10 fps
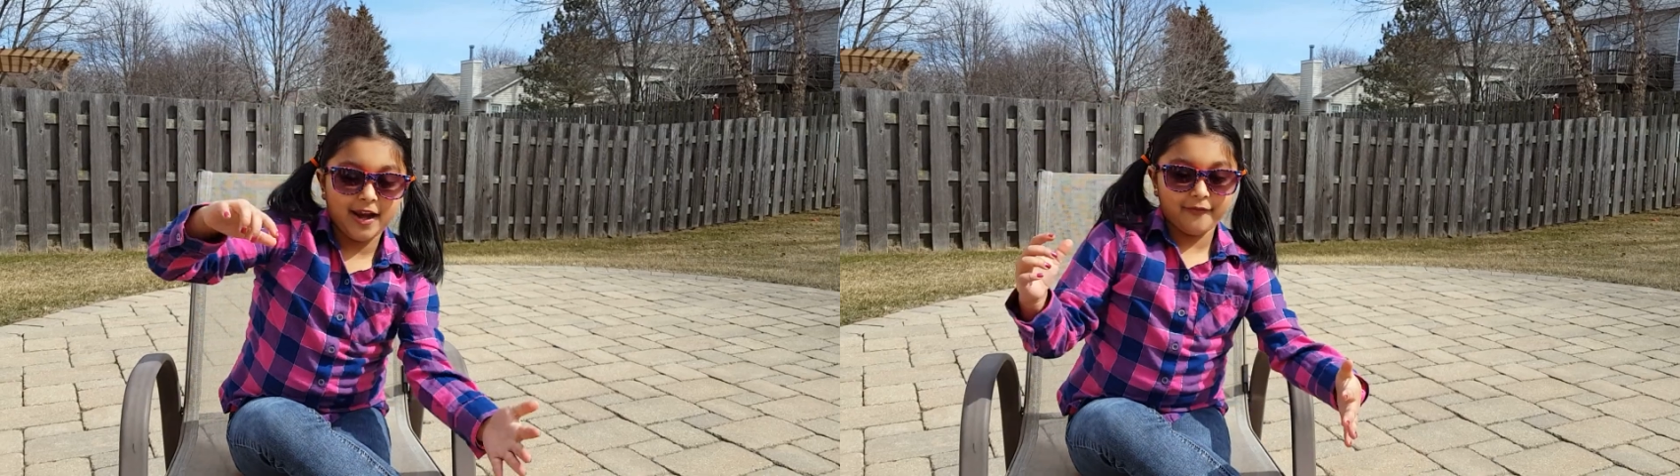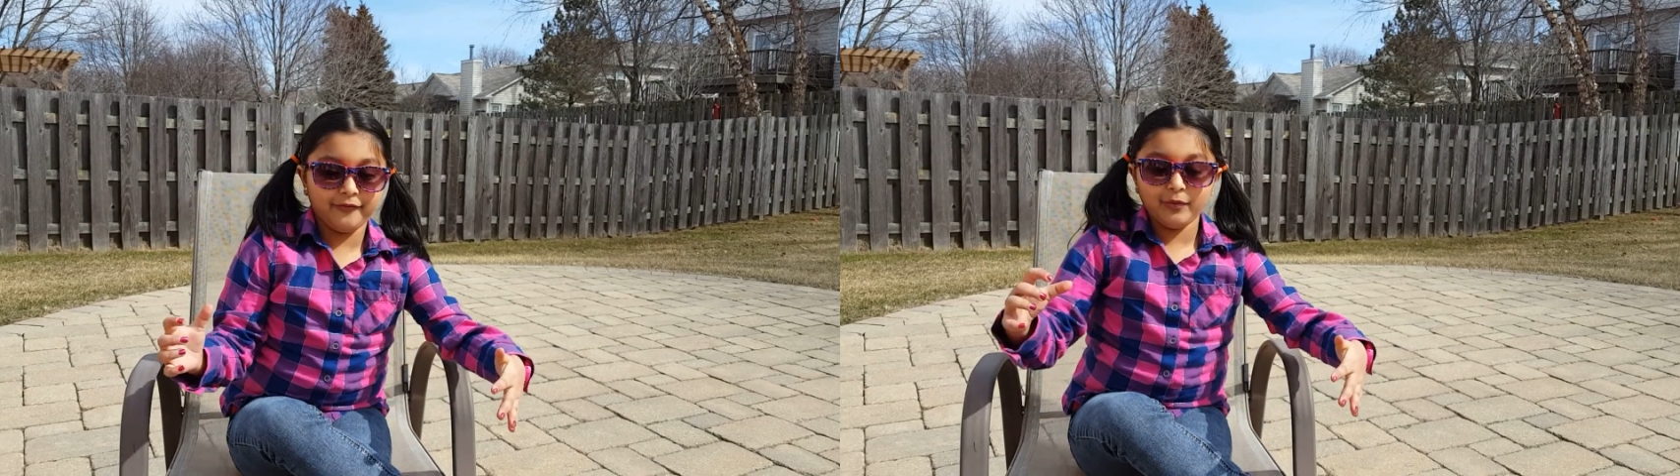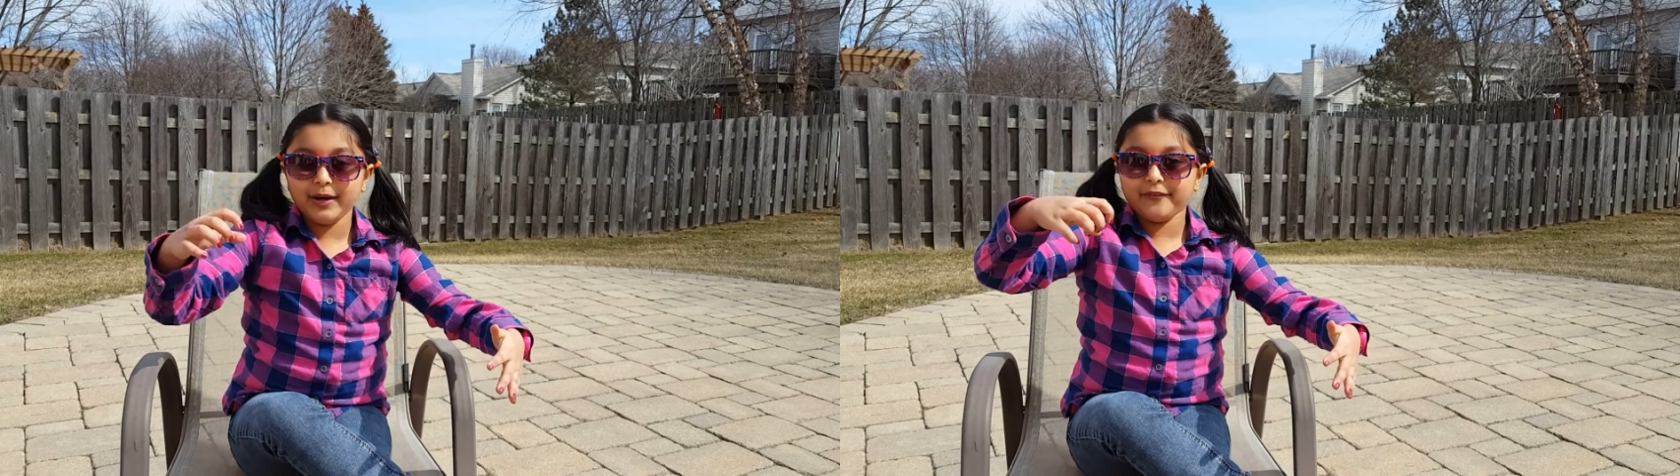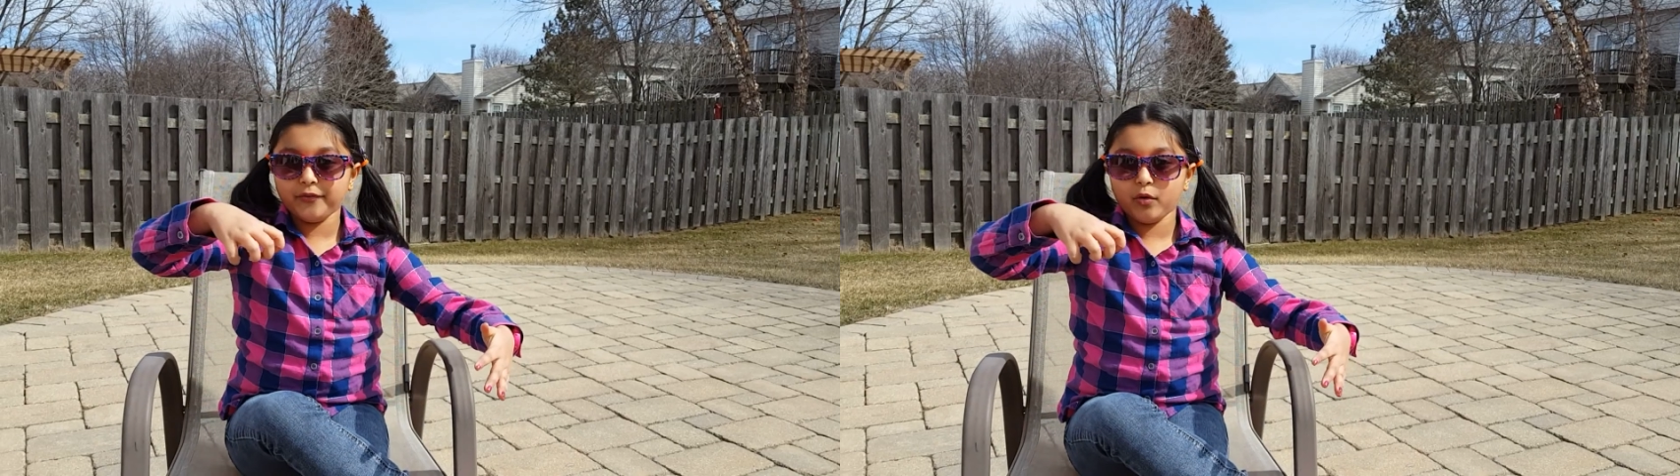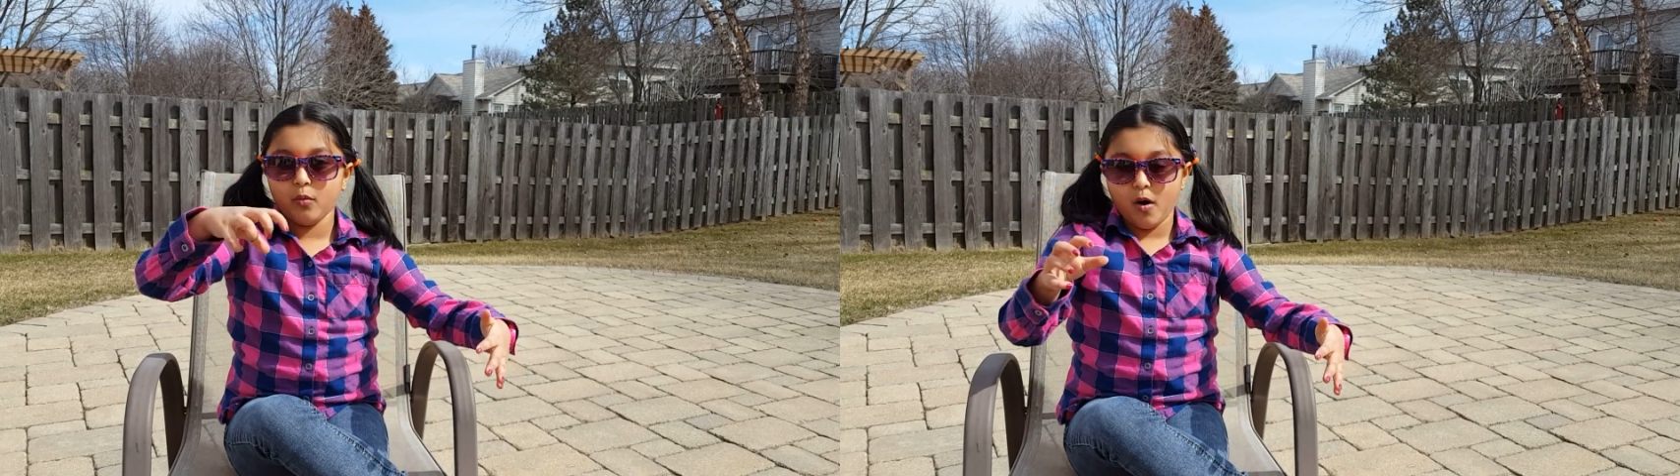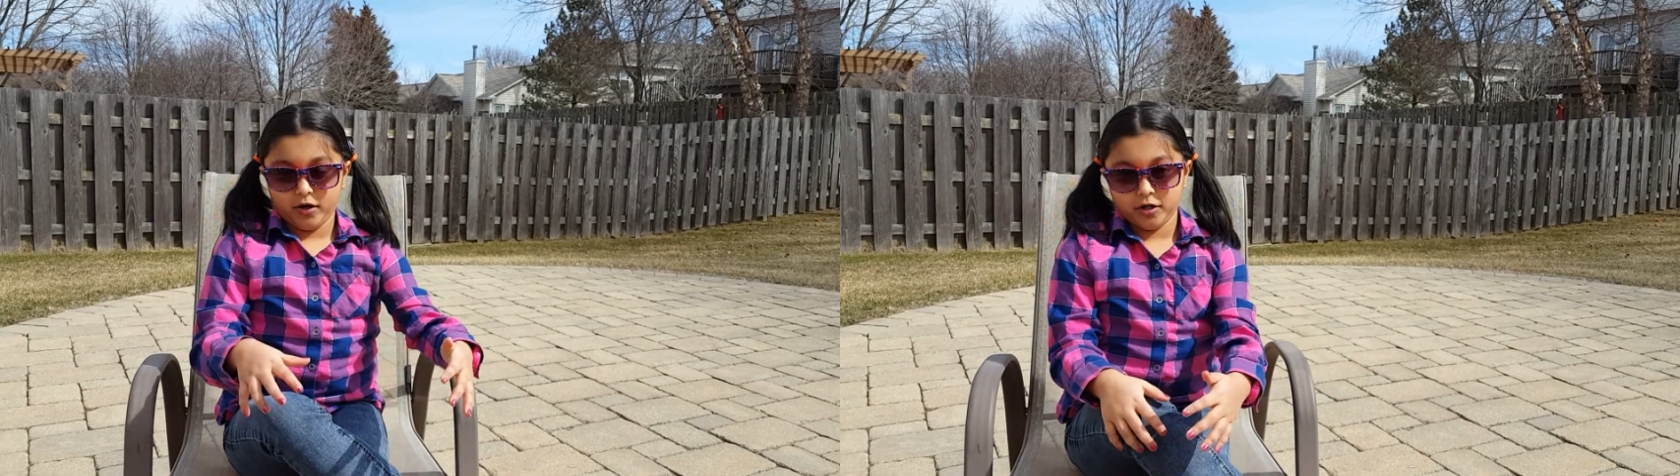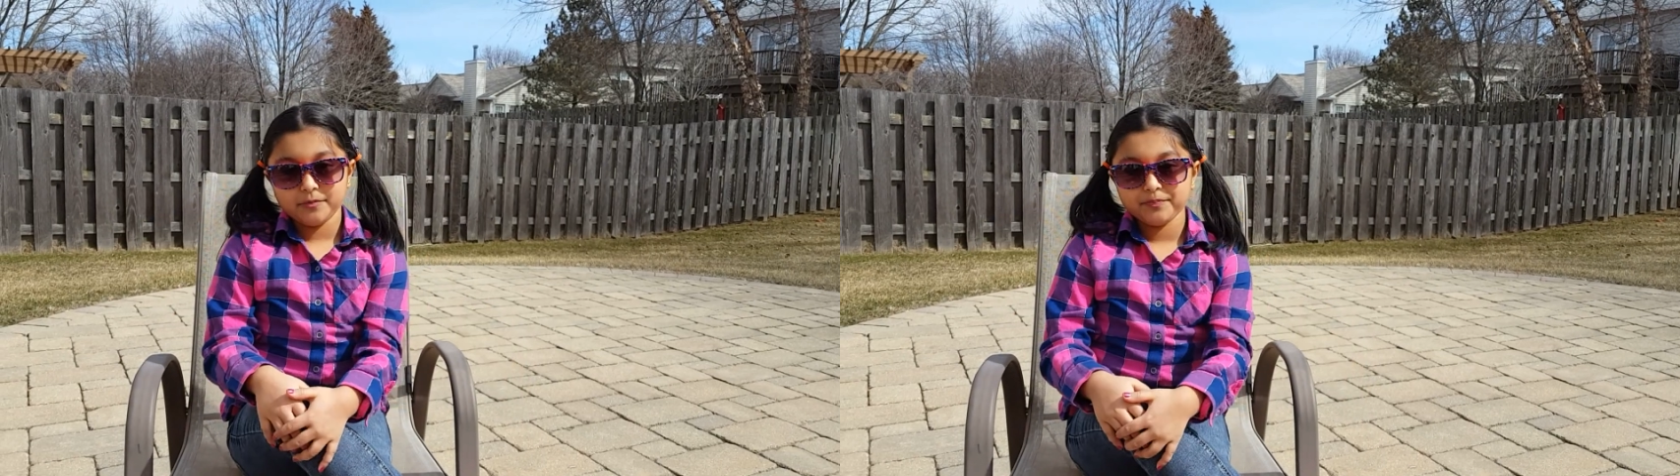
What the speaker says: I refill water,